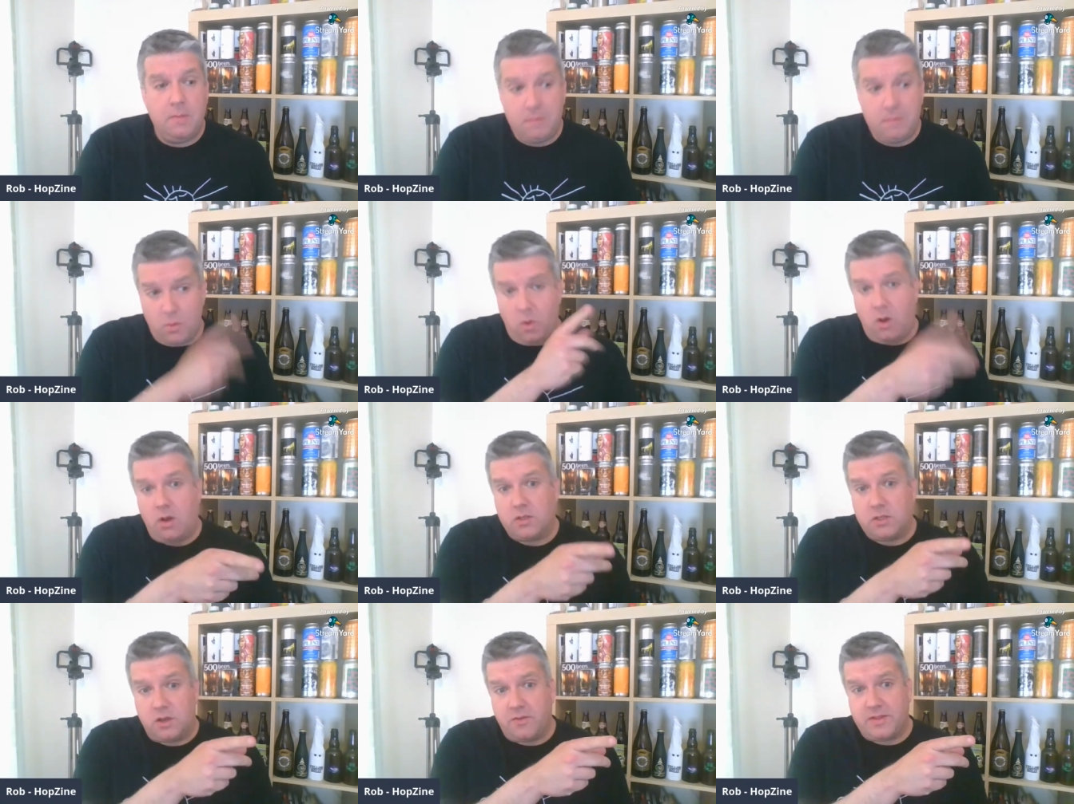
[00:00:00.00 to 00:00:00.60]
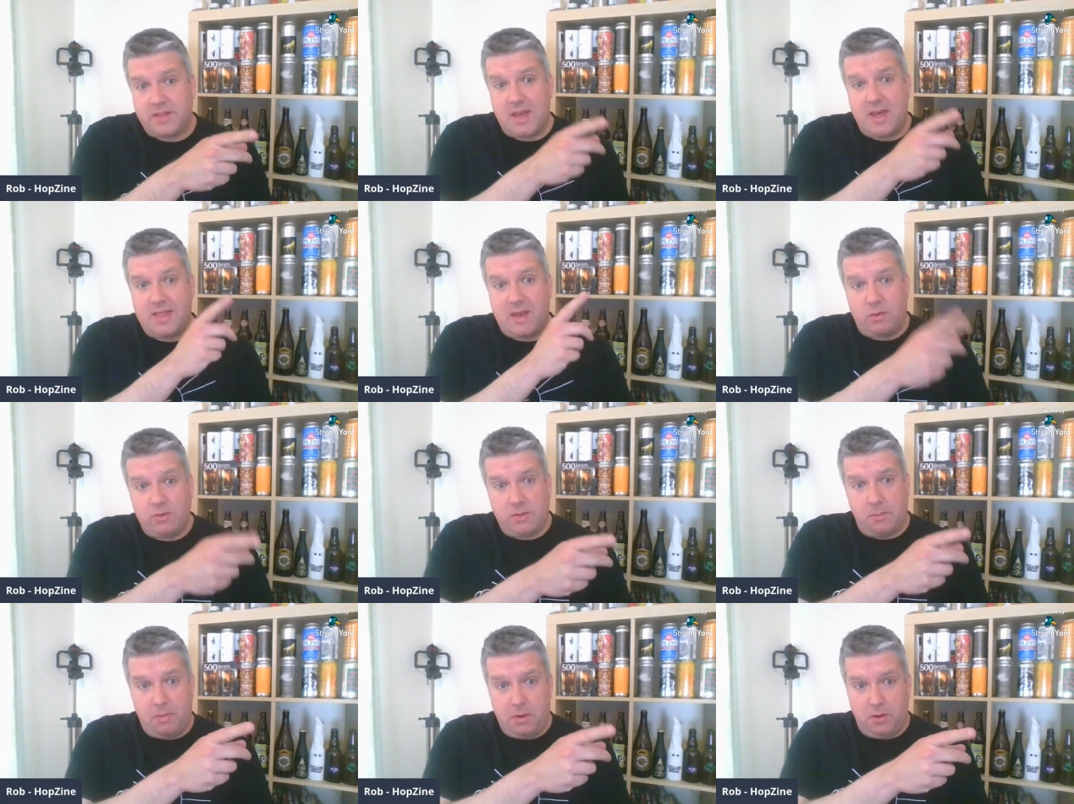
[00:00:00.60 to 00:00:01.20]
The water's over there.
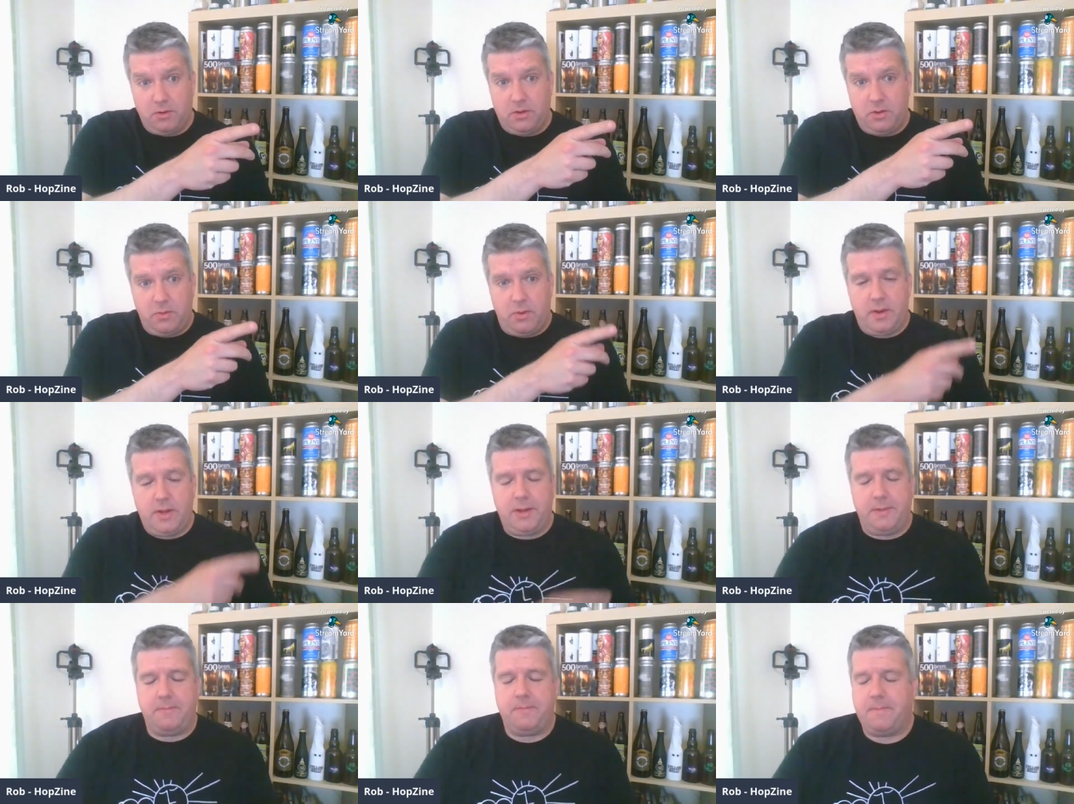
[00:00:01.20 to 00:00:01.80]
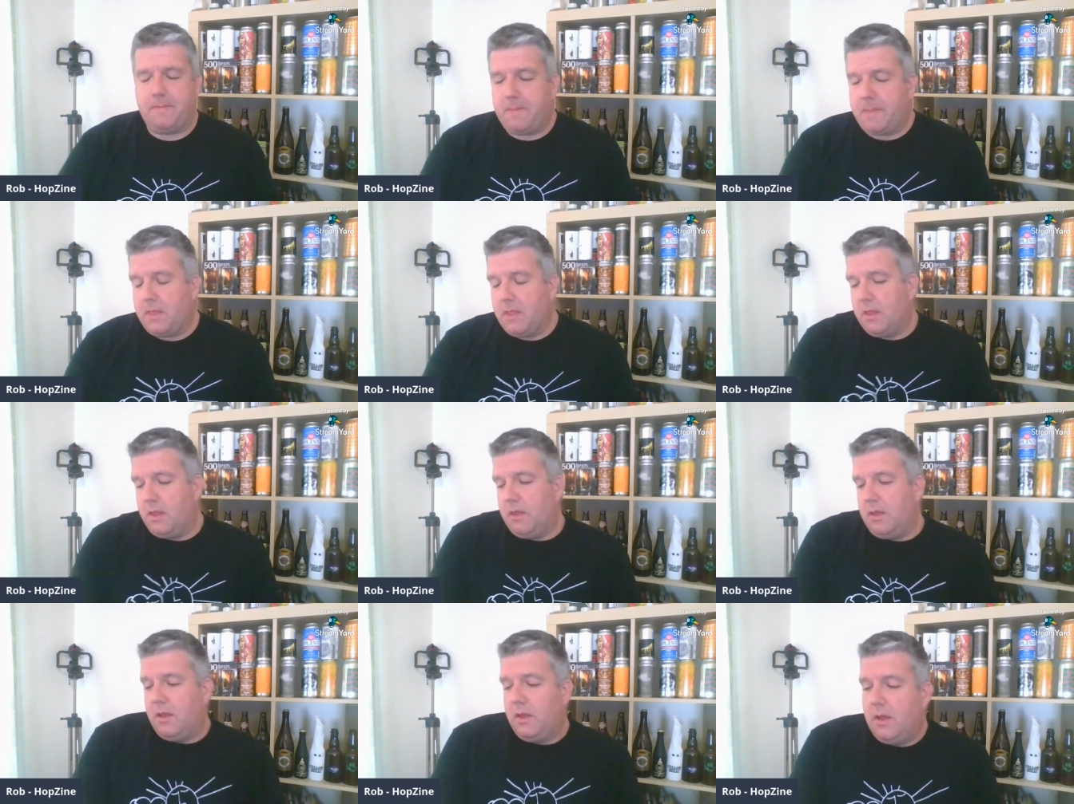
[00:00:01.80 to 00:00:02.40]
That was a blunder, wasn't it?
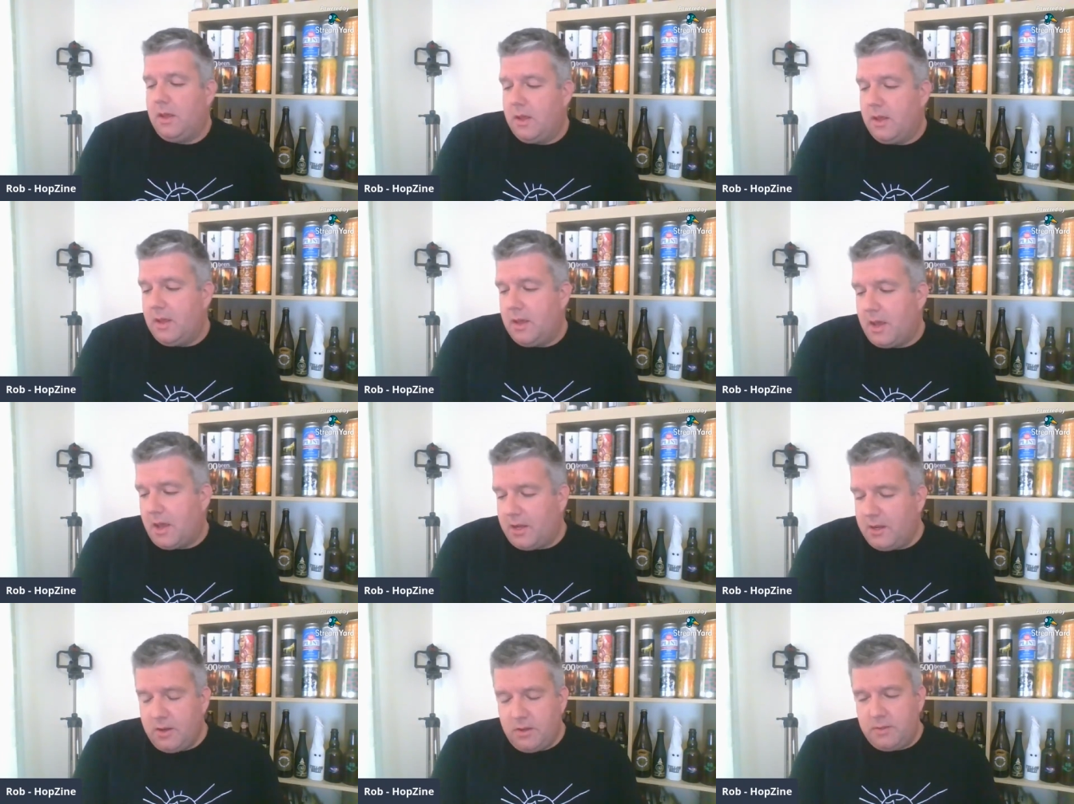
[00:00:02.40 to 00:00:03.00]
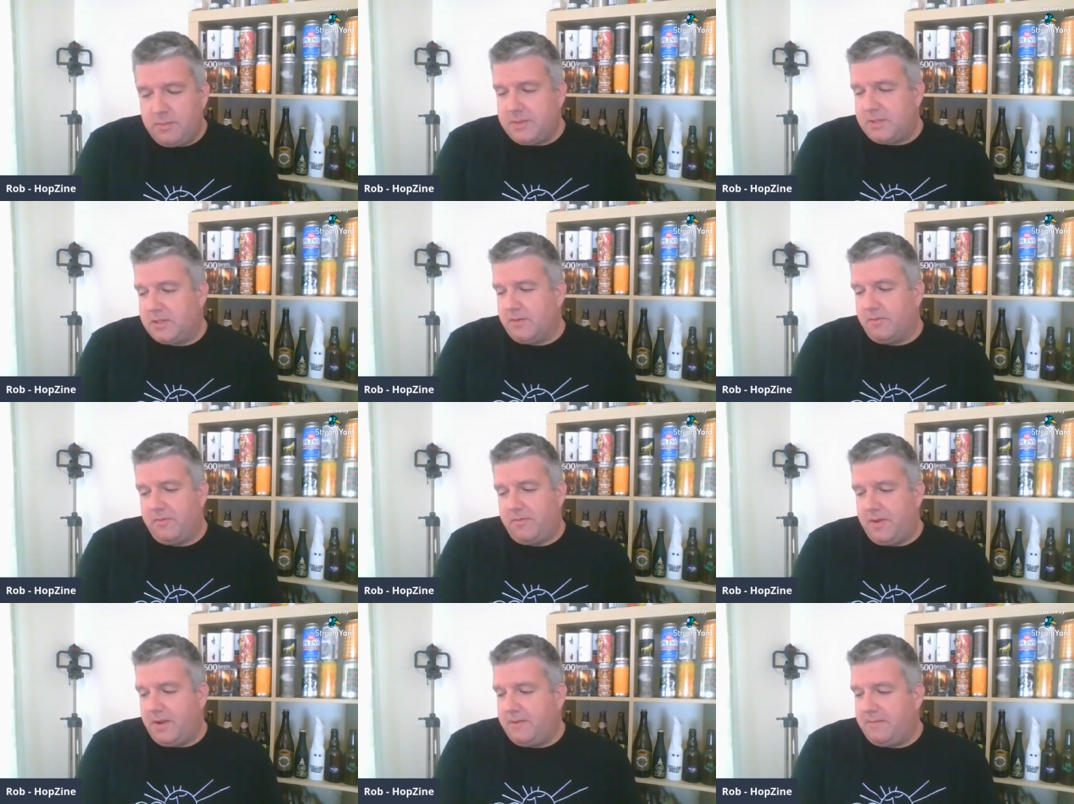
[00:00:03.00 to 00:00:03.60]
I knew there'd be
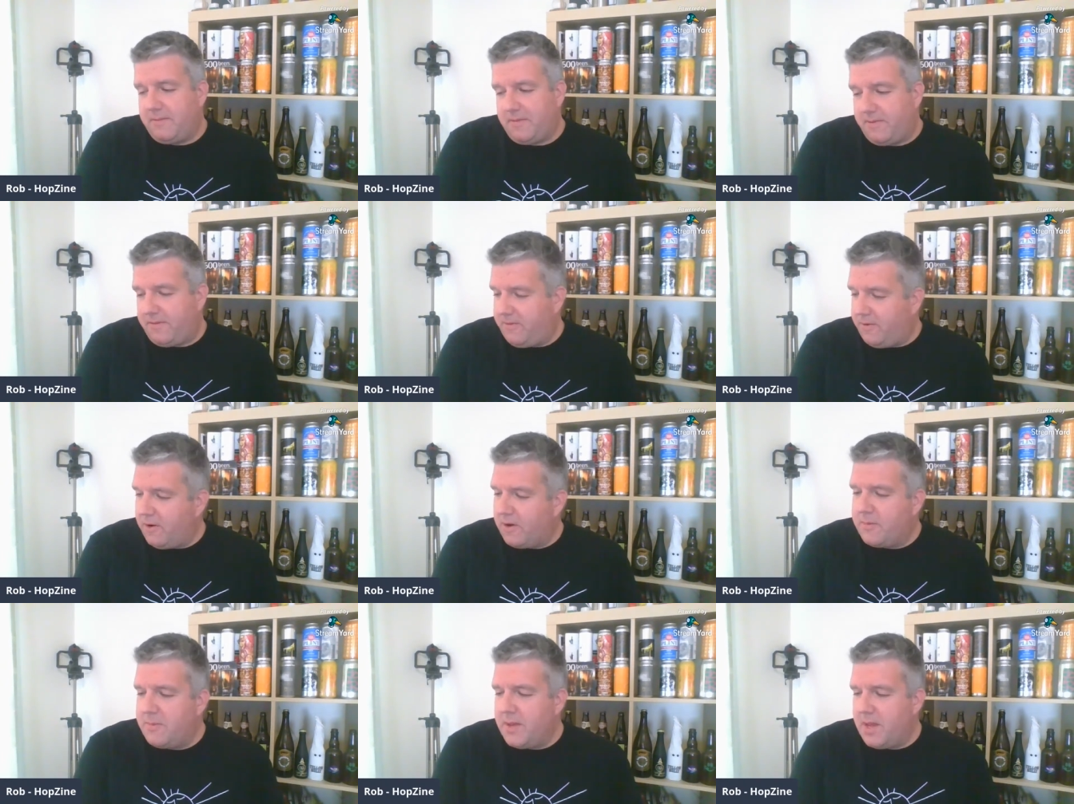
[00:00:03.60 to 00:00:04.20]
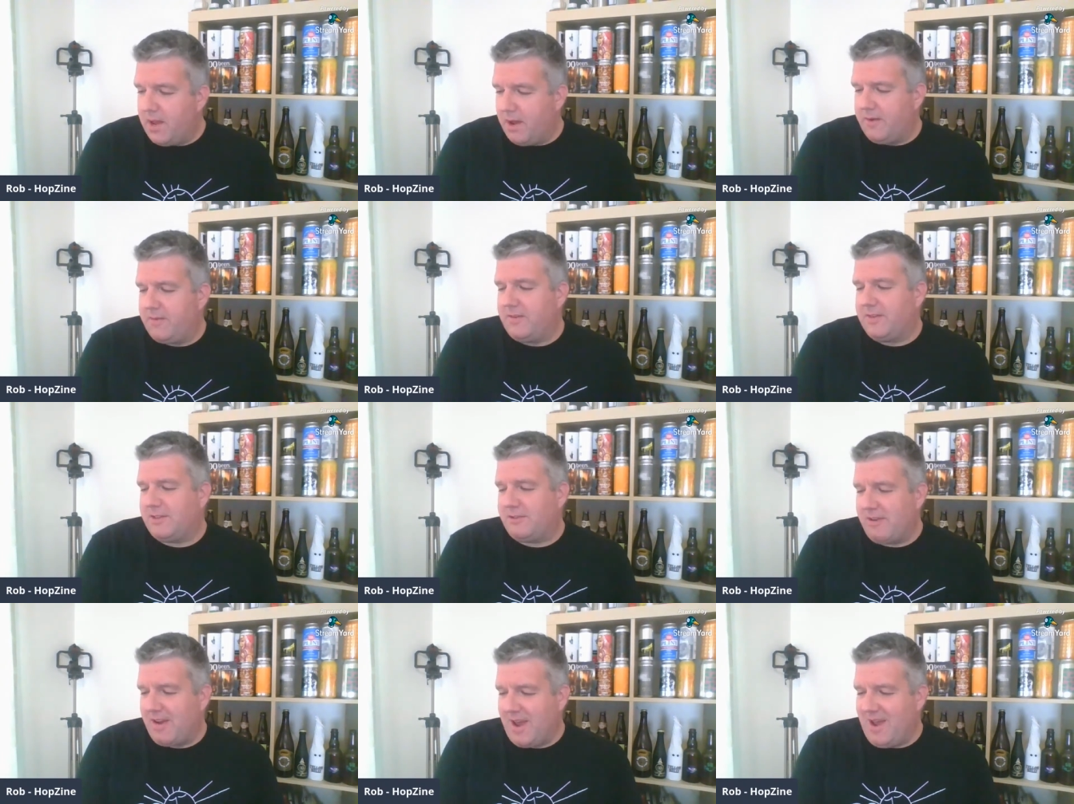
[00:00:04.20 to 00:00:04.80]
something. Fuck me over
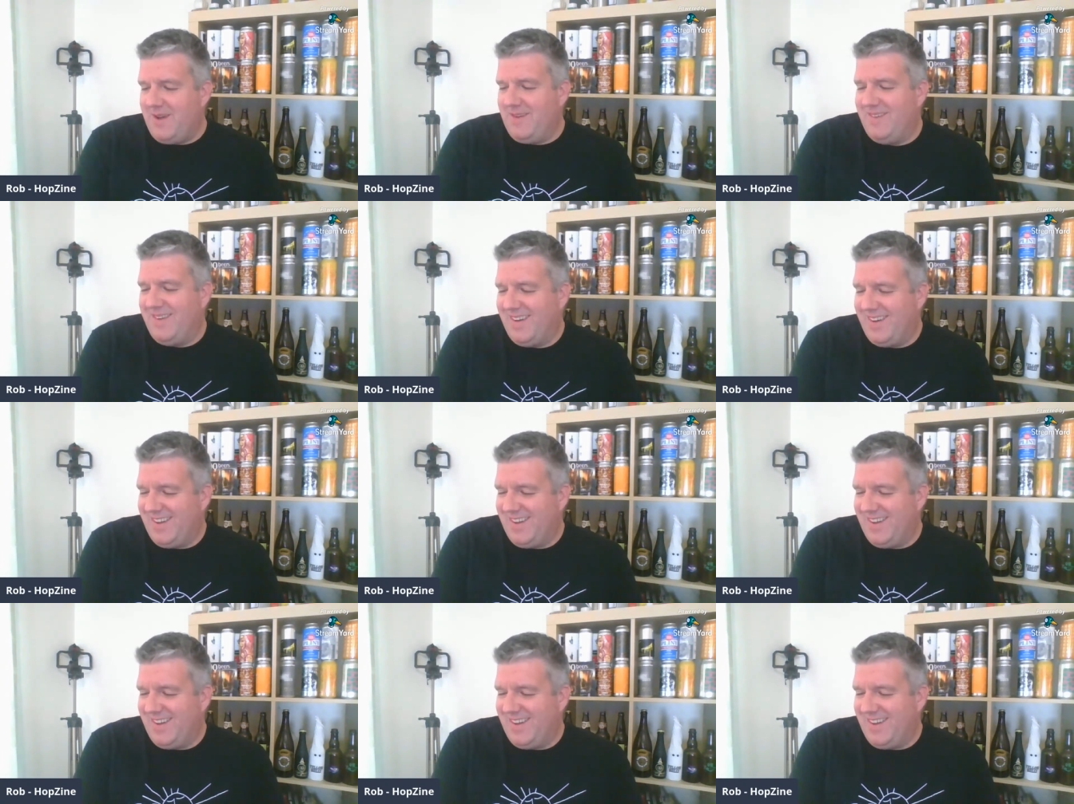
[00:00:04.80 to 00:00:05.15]
straight.